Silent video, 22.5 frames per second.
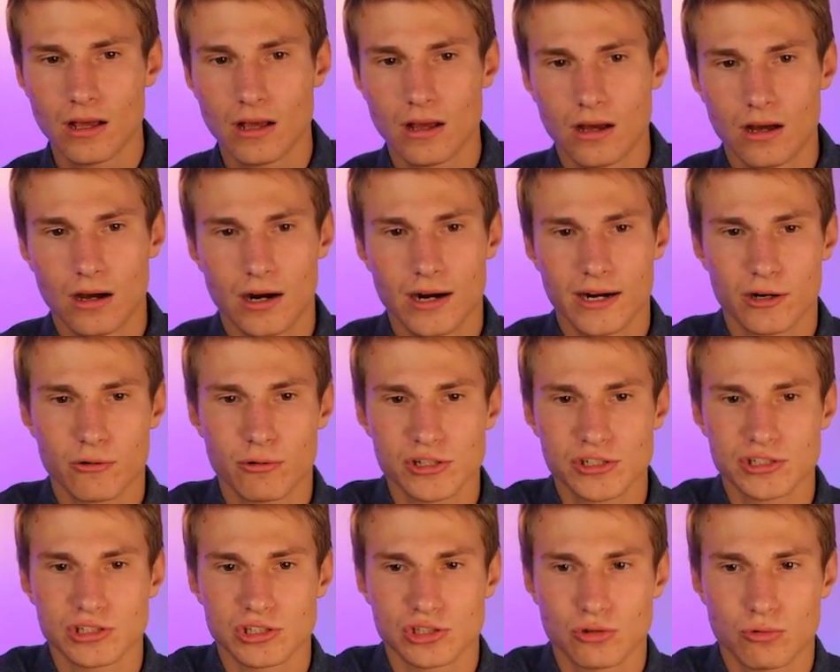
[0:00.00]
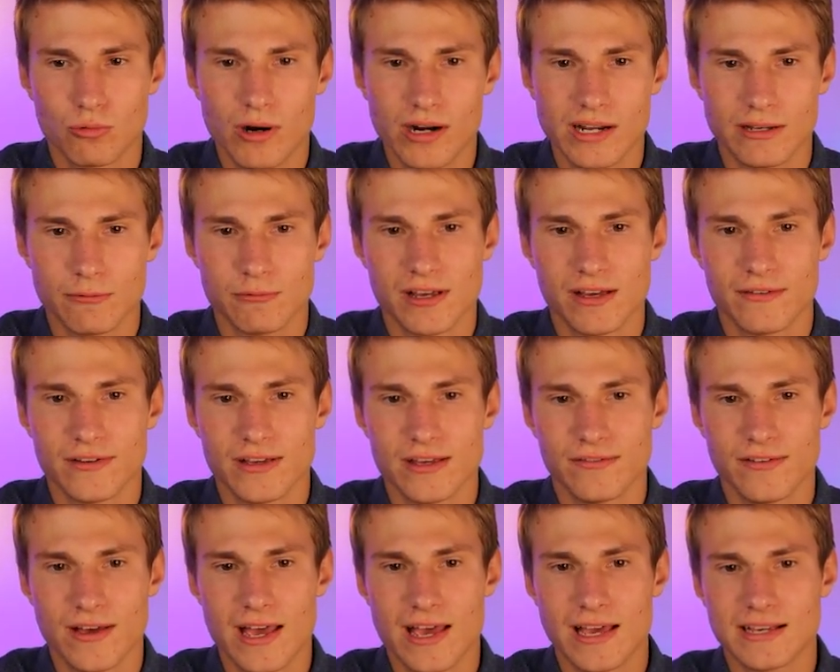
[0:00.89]
All right, question 20. We have if
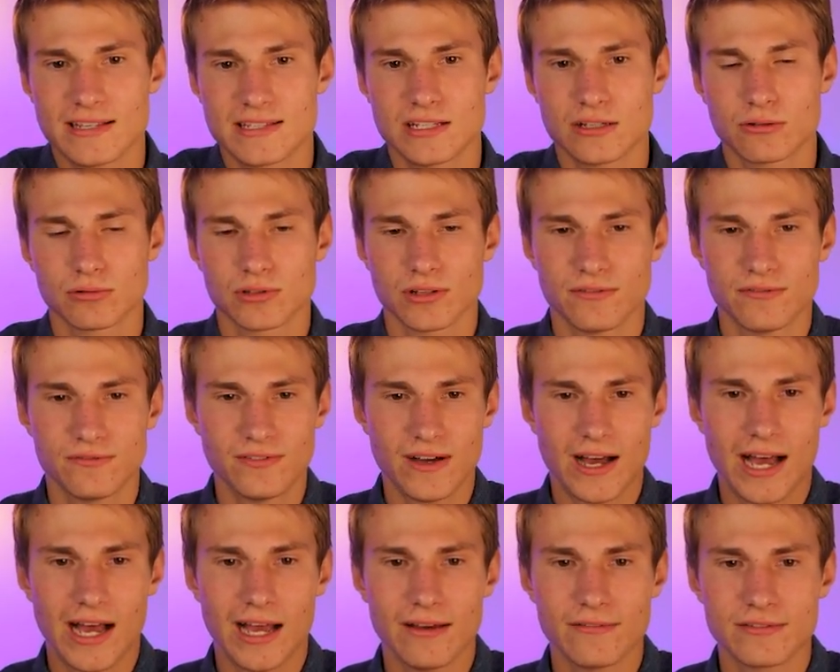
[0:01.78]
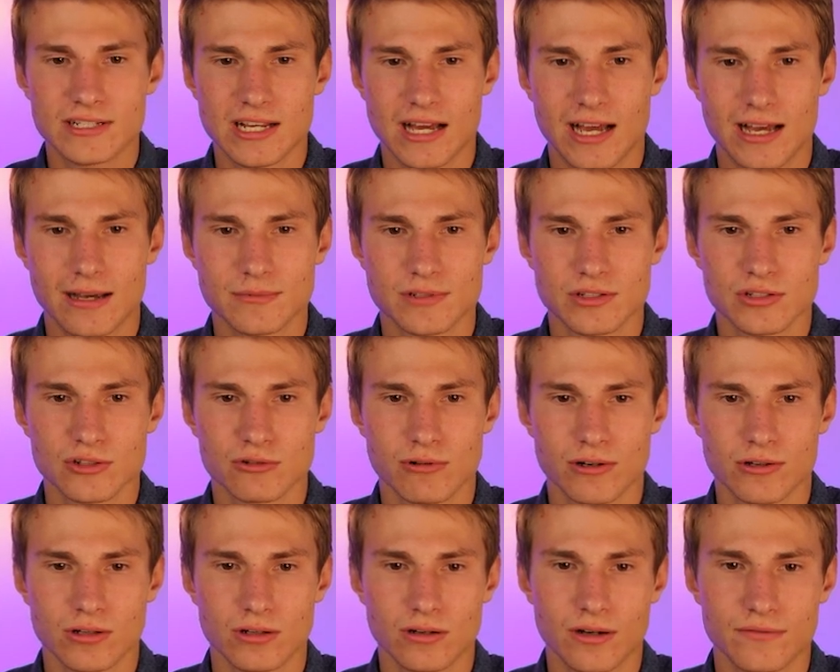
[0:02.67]
A is equal to 5 times the square
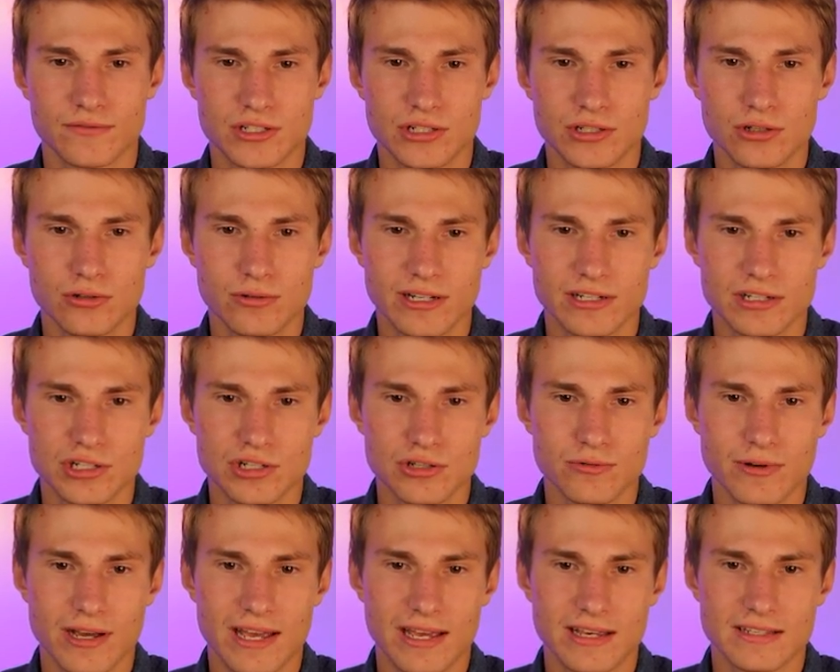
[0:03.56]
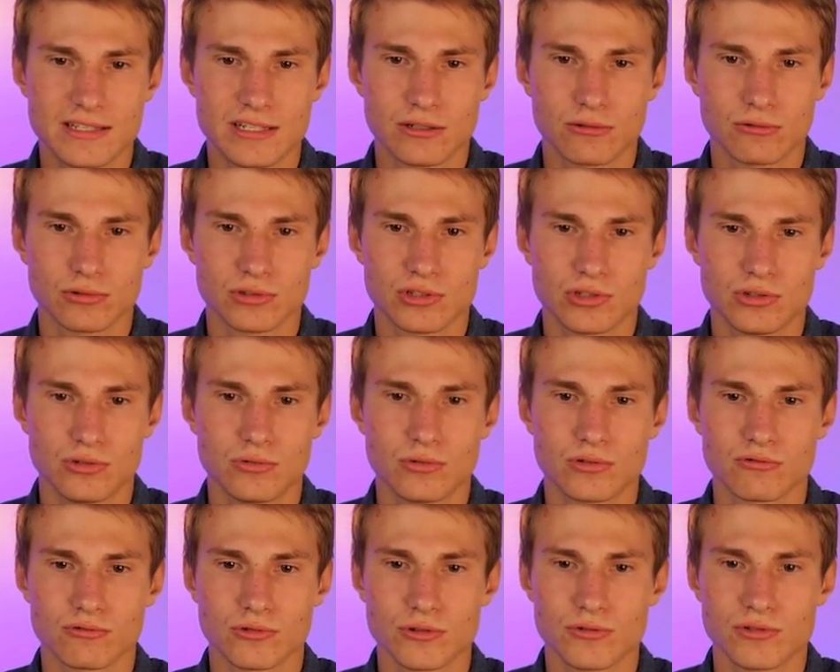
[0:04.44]
root of 2 and 2A is equal to
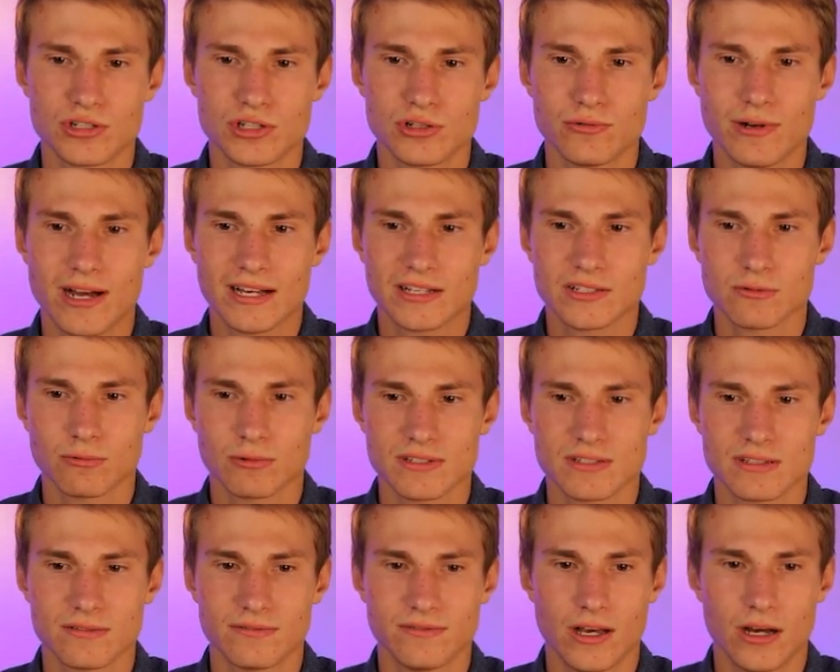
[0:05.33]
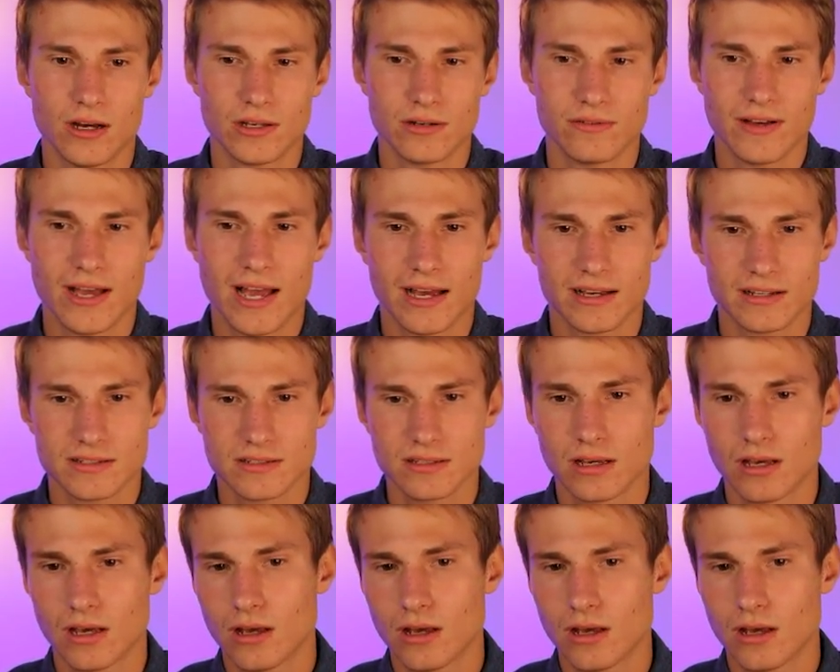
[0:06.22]
root 2x, what's the value of X?